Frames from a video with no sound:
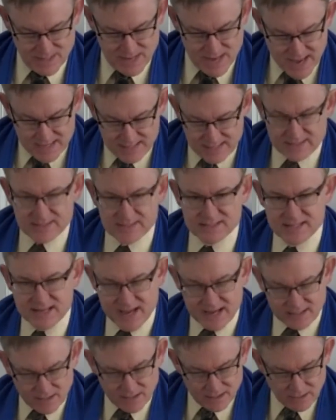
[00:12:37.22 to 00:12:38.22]
And it is
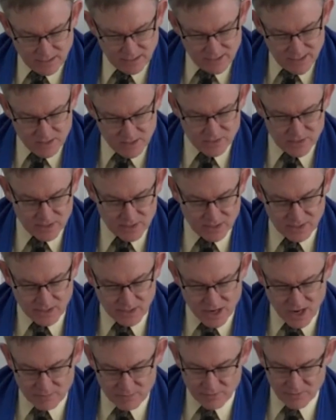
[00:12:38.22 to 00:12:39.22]
that clear and
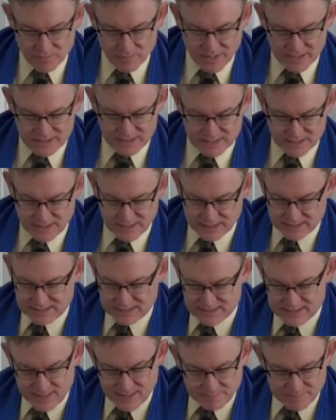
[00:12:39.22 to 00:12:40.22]
uncompromising
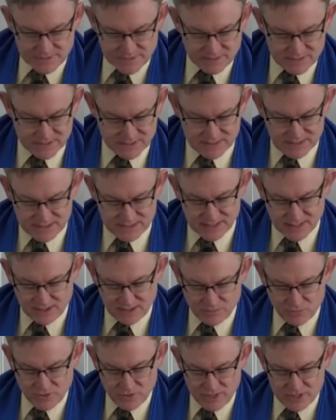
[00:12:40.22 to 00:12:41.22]
acceptance and
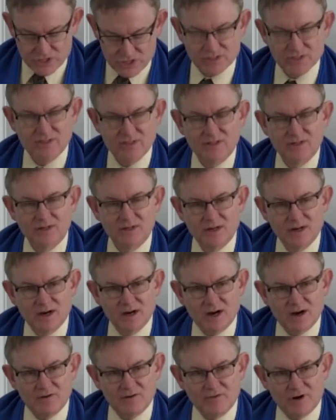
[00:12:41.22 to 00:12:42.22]
celebration
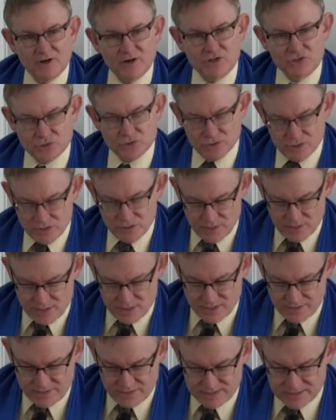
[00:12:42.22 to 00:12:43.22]
of our true and
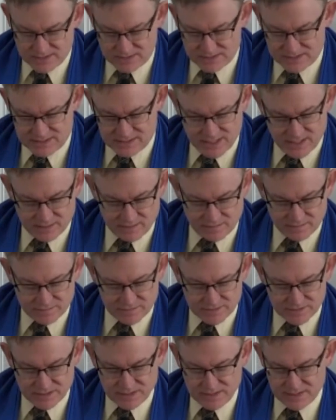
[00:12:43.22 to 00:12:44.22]
authentic
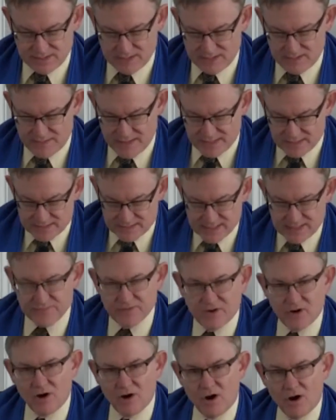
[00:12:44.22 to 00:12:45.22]
selves that is at
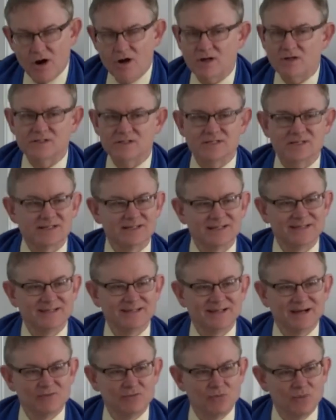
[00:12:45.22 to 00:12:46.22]
the heart
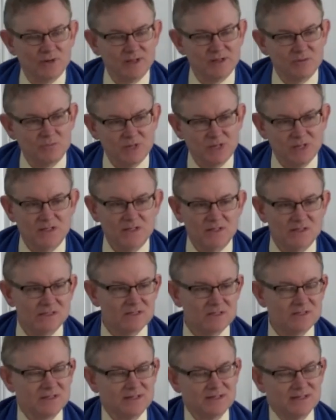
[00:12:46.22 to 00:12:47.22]
of what it
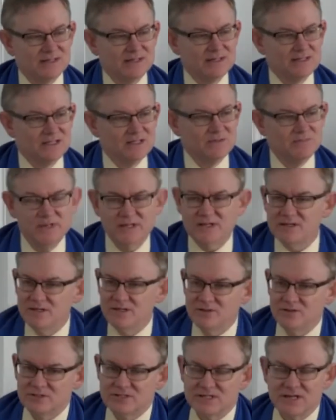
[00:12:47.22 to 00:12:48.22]
means to be a
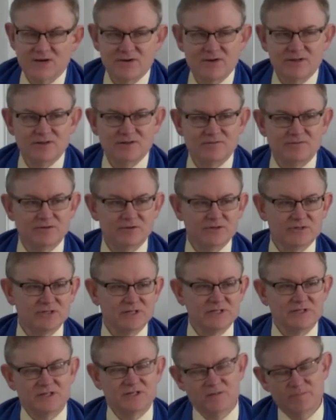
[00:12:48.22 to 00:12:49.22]
Unitarian
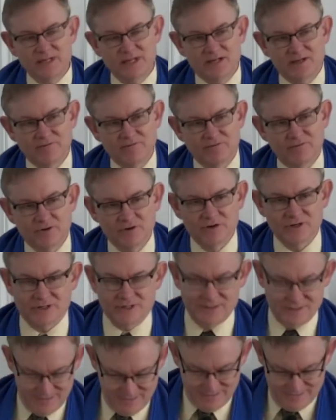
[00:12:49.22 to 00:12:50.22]
Universalist and to be converted
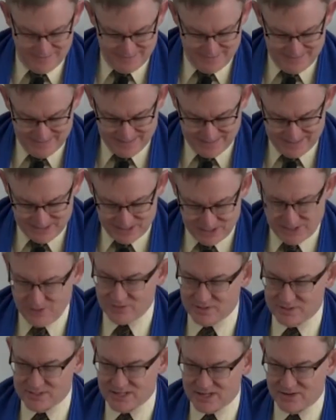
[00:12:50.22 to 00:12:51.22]
to
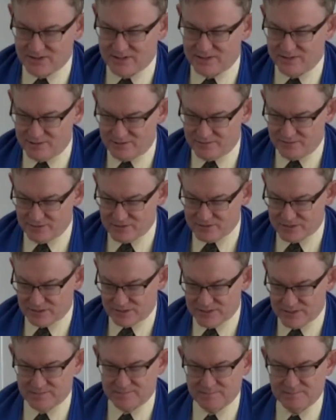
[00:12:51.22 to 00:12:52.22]
Unitarian
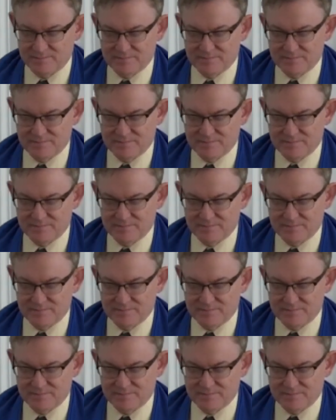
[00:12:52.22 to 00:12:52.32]
Universalism.